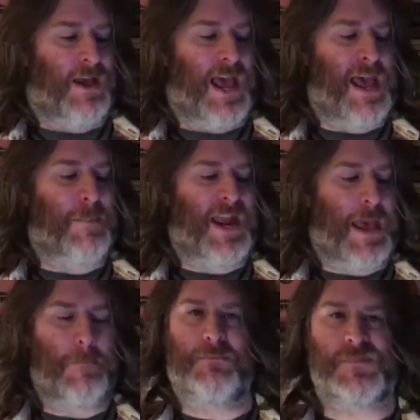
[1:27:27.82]

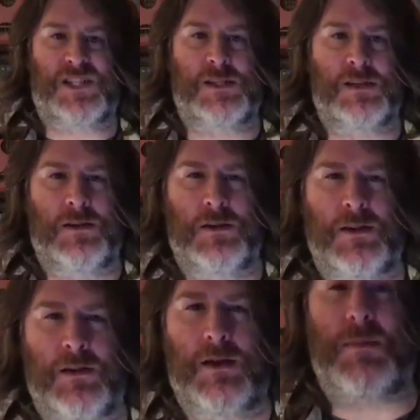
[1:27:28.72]
M&M's.
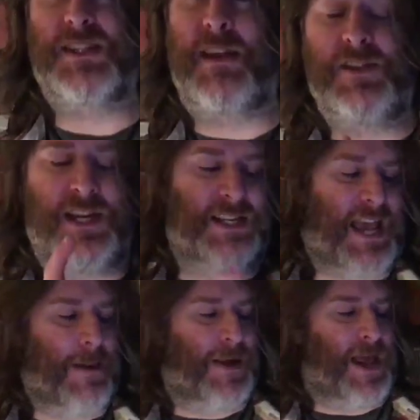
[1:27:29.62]
Number 17 is
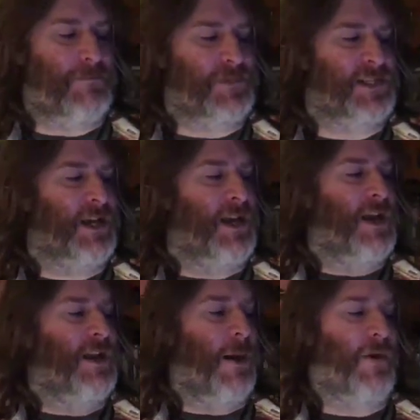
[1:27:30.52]
M&M's.
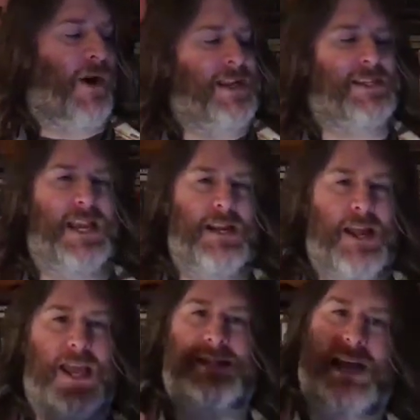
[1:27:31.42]
Number 18
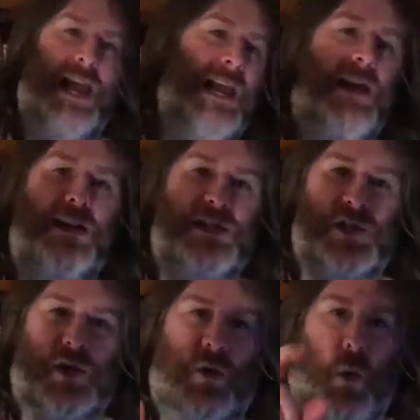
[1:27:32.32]
is a
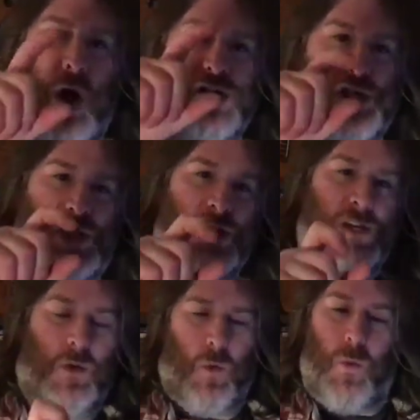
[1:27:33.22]
squashed,
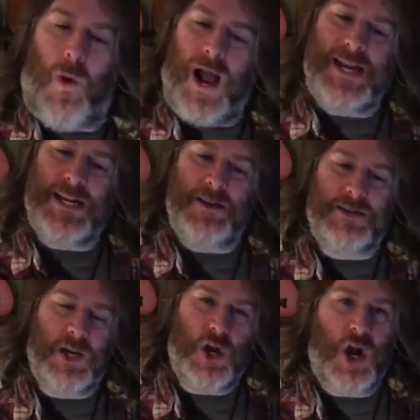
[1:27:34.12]
widened,
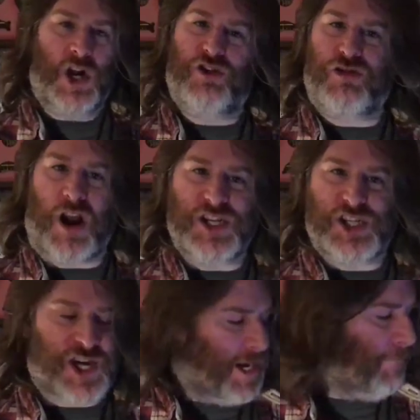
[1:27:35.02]

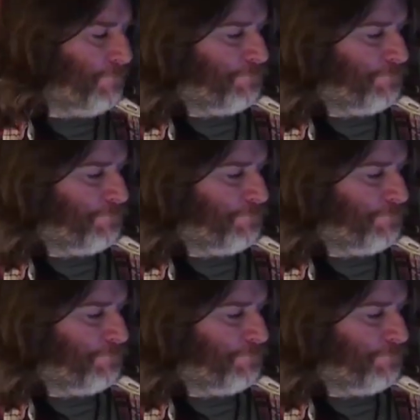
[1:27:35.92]
crunchy.